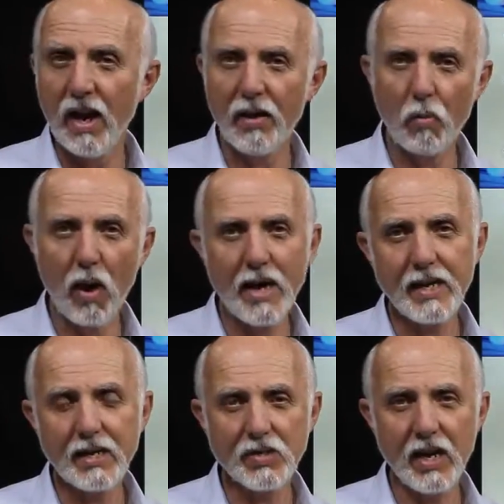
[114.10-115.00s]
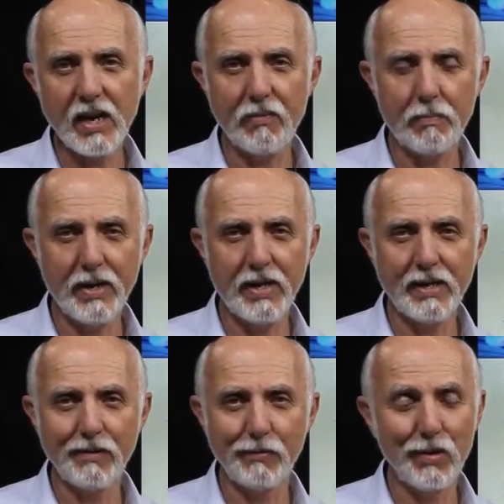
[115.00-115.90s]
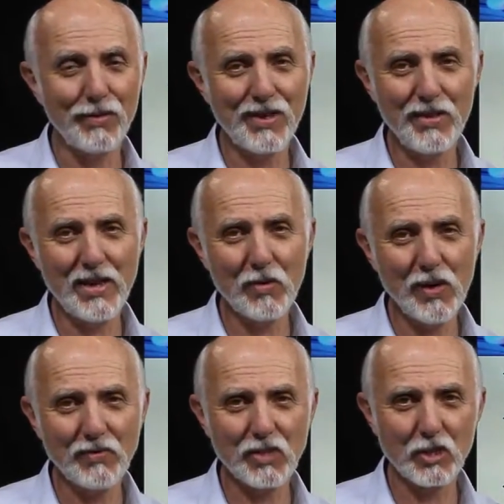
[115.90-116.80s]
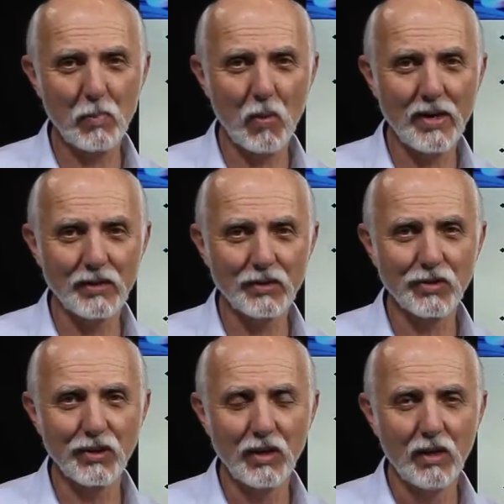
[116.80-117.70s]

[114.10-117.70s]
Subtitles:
and righty does not have a bid, well, then they don't have 6 points.